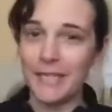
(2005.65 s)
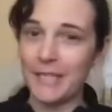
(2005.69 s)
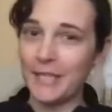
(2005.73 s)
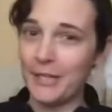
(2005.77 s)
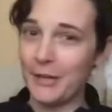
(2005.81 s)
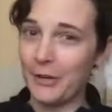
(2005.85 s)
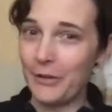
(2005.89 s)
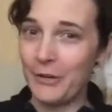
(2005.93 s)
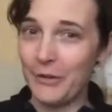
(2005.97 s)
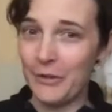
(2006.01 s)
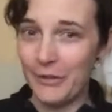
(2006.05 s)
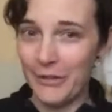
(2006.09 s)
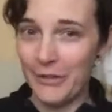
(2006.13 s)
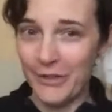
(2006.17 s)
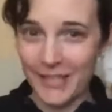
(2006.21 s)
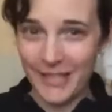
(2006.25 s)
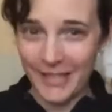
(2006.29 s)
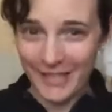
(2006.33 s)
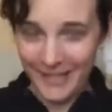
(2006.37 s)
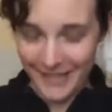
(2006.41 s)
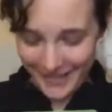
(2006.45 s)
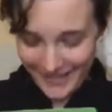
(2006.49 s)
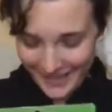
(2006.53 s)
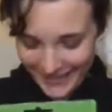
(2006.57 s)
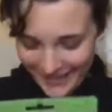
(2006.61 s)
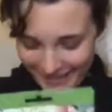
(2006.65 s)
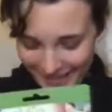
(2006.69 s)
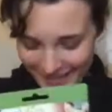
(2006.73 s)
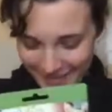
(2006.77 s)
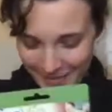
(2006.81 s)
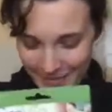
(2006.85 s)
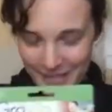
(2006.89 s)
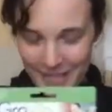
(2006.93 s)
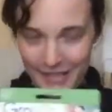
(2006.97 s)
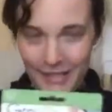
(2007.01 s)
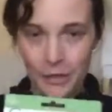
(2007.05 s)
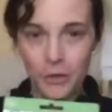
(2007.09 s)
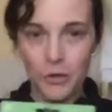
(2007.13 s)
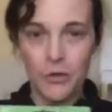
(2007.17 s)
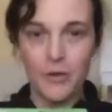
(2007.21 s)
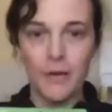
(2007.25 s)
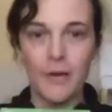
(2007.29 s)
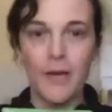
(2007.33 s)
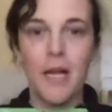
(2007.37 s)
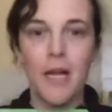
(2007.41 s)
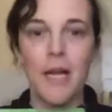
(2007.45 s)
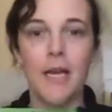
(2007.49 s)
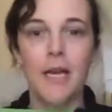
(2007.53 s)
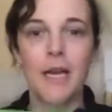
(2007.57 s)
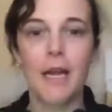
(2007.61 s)
so good. She's been so good.
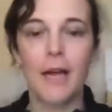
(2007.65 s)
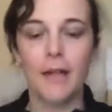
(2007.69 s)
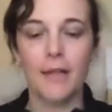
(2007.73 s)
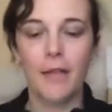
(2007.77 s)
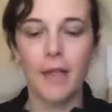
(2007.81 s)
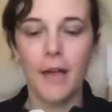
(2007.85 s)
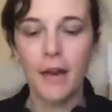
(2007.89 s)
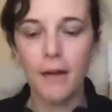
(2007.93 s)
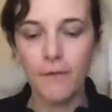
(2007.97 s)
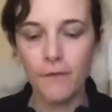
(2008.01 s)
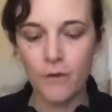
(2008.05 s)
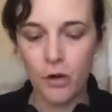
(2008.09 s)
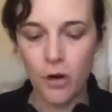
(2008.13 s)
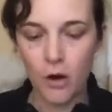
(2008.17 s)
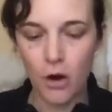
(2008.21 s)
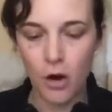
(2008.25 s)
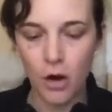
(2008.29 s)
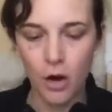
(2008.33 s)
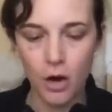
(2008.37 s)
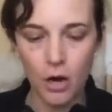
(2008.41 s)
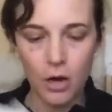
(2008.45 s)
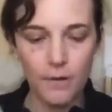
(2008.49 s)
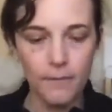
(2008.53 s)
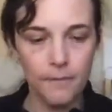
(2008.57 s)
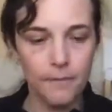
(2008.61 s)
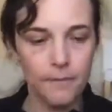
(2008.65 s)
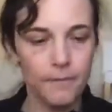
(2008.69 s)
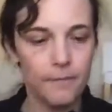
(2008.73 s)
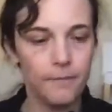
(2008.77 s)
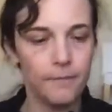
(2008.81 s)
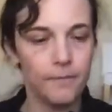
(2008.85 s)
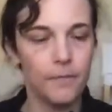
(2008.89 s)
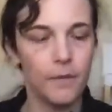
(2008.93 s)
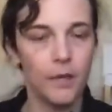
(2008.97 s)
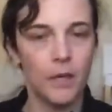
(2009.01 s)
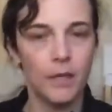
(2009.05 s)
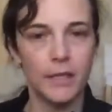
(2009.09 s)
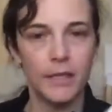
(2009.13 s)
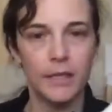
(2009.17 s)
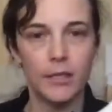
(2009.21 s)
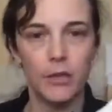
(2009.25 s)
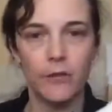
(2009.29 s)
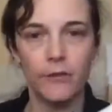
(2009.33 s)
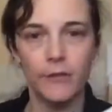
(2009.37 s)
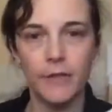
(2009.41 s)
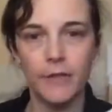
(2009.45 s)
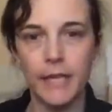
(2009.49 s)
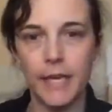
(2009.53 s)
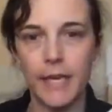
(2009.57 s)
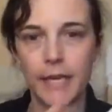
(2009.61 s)
Now, they've got a
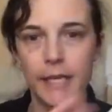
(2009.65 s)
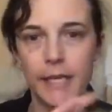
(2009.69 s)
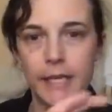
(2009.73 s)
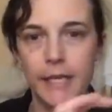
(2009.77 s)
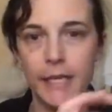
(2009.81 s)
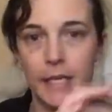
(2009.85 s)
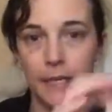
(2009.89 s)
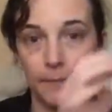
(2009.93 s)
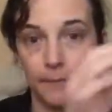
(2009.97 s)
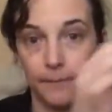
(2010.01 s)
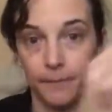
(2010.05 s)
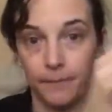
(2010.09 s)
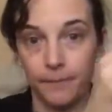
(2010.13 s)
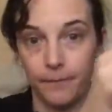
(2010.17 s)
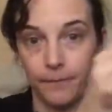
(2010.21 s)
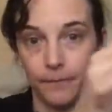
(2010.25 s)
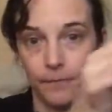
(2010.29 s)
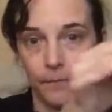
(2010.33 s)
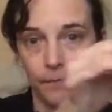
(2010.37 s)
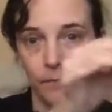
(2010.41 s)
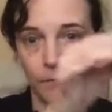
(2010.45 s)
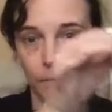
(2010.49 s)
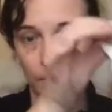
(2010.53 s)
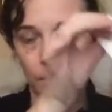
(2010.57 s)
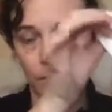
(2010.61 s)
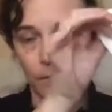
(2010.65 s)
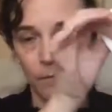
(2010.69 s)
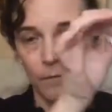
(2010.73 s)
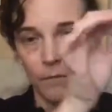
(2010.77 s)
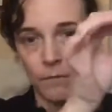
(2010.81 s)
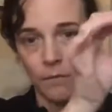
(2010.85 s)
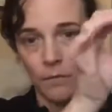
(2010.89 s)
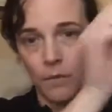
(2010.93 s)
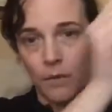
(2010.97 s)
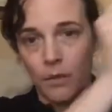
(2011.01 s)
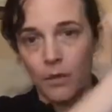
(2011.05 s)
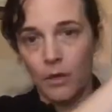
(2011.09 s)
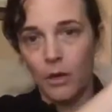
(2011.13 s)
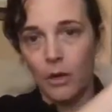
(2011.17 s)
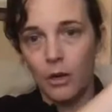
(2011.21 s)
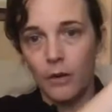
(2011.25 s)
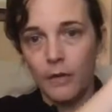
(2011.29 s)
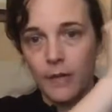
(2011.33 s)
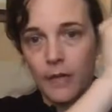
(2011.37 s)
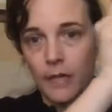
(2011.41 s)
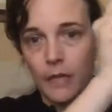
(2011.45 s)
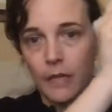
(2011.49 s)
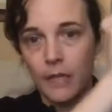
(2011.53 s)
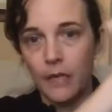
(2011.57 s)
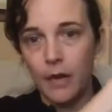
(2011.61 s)
soft netting
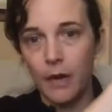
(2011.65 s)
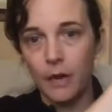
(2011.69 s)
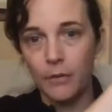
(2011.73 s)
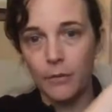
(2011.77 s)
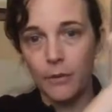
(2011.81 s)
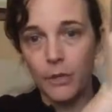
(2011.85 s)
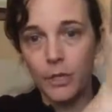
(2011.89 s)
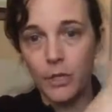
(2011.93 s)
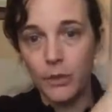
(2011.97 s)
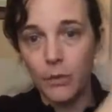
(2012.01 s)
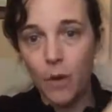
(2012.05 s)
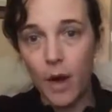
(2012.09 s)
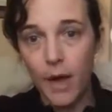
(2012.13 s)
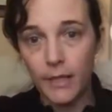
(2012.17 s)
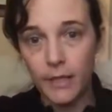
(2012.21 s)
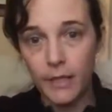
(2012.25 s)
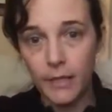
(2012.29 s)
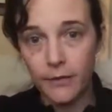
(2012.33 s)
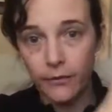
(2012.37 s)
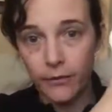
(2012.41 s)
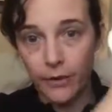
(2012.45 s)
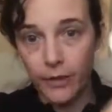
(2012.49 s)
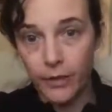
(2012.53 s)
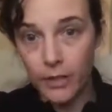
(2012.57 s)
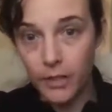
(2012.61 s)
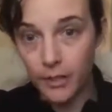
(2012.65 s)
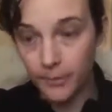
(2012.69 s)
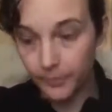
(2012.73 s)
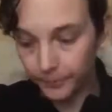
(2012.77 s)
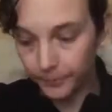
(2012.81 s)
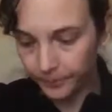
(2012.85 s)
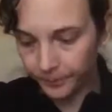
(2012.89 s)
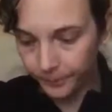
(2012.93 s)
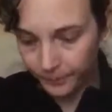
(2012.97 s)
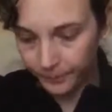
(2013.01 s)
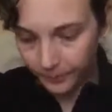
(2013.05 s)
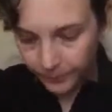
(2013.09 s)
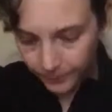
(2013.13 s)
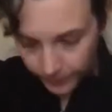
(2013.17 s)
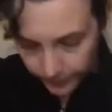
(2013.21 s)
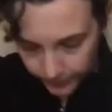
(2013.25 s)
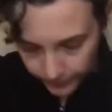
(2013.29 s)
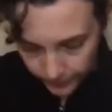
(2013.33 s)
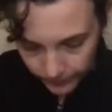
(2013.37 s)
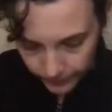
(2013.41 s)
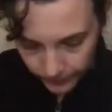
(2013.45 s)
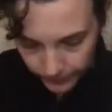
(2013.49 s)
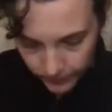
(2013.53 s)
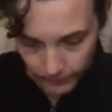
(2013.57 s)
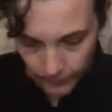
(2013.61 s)
on the inside, which is quite different
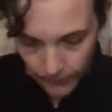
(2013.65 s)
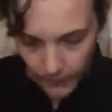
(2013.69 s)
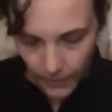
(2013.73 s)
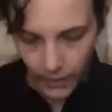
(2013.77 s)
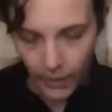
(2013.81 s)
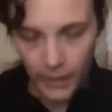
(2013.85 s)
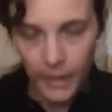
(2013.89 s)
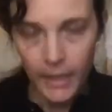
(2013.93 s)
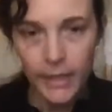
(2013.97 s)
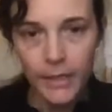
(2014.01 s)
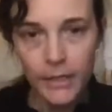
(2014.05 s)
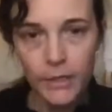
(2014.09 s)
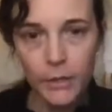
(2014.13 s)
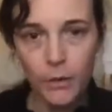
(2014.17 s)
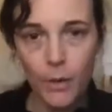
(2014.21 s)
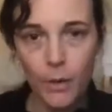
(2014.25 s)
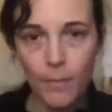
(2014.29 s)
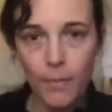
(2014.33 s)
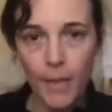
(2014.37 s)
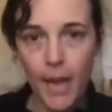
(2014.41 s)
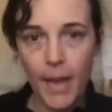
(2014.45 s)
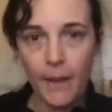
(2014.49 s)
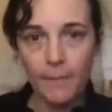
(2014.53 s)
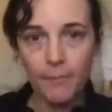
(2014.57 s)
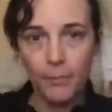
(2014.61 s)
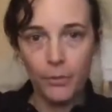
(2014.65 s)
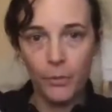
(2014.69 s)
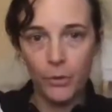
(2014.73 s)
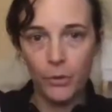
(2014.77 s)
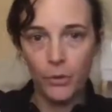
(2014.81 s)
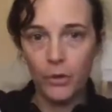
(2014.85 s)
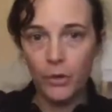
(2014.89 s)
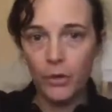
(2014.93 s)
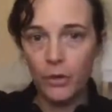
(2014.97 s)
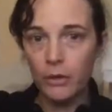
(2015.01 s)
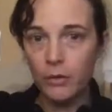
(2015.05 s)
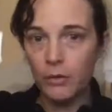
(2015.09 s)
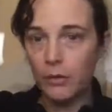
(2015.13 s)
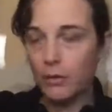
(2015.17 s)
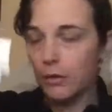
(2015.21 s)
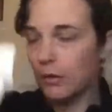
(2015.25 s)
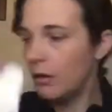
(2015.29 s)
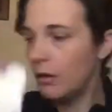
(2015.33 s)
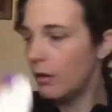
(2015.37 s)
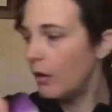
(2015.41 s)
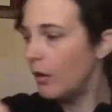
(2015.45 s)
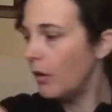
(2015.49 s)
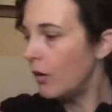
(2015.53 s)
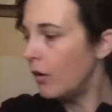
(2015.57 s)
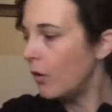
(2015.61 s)
to a bamboo
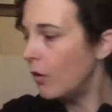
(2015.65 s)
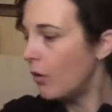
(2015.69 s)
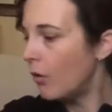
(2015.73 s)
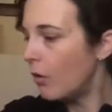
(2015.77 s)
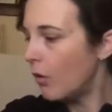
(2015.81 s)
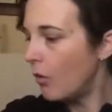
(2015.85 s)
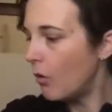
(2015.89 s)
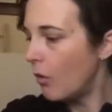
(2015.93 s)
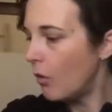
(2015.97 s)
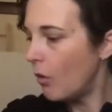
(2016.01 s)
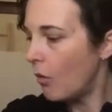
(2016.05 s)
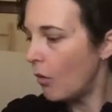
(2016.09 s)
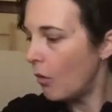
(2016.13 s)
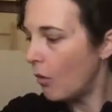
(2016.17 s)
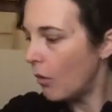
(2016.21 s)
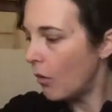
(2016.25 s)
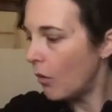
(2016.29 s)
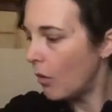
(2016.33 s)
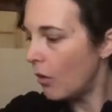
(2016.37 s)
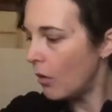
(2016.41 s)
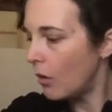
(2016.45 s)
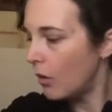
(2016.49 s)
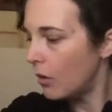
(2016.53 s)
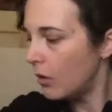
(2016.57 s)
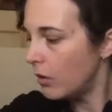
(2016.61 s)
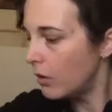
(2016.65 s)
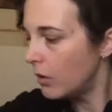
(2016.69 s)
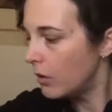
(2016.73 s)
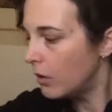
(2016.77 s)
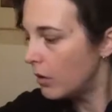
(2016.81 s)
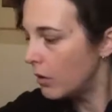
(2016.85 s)
or